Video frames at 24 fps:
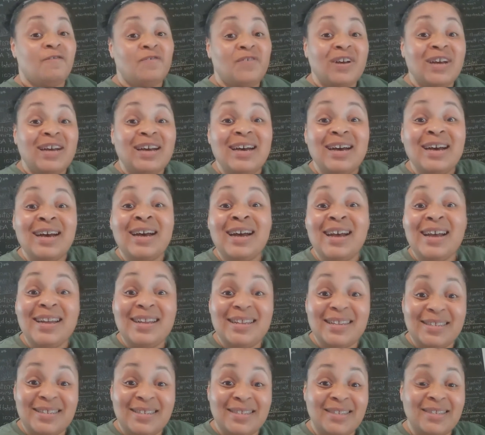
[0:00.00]
For
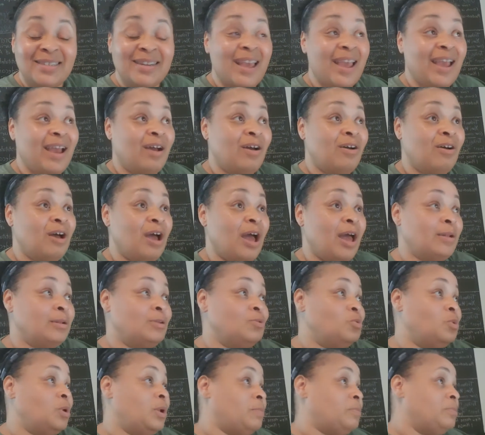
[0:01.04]
us now, I'm,
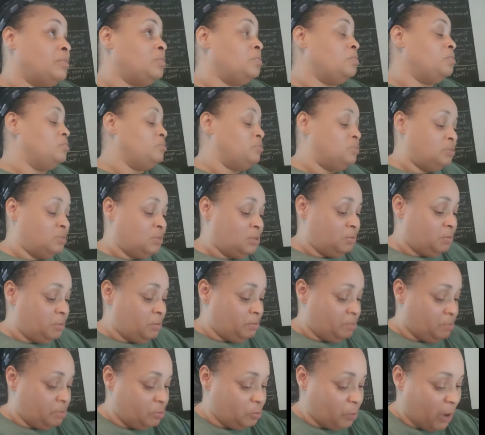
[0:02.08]
I'm going
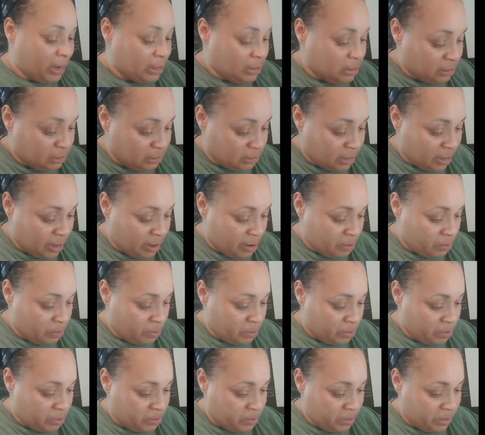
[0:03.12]
to write this down
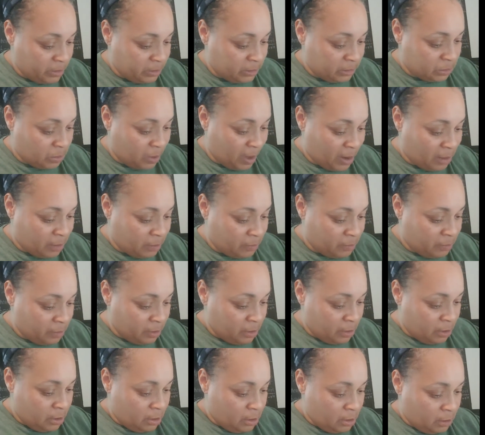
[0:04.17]
real quick so I don't
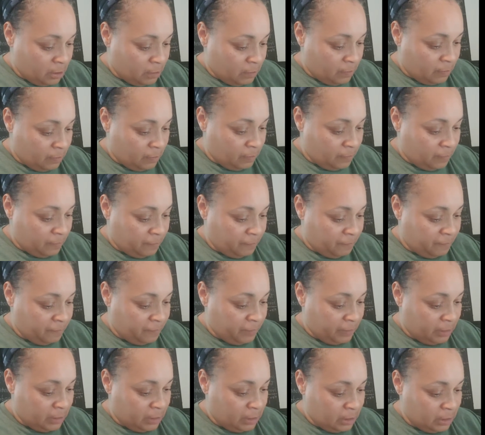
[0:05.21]

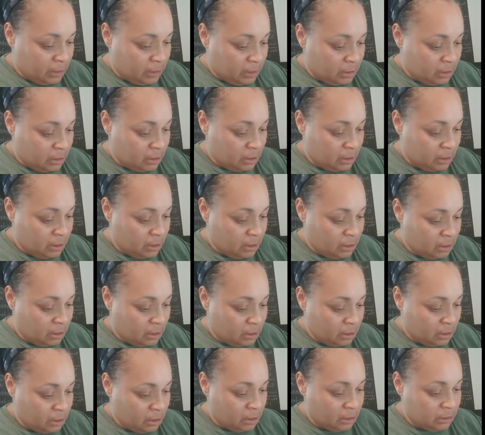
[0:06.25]
forget
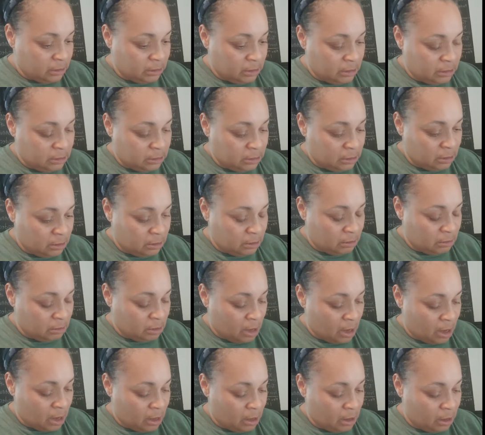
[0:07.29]
us. Ezekiel
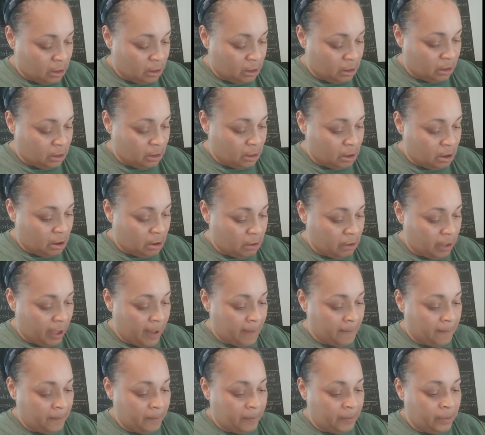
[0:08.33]
9.
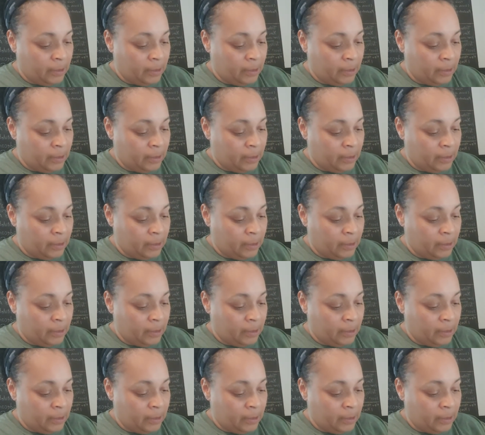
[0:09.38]
Okay.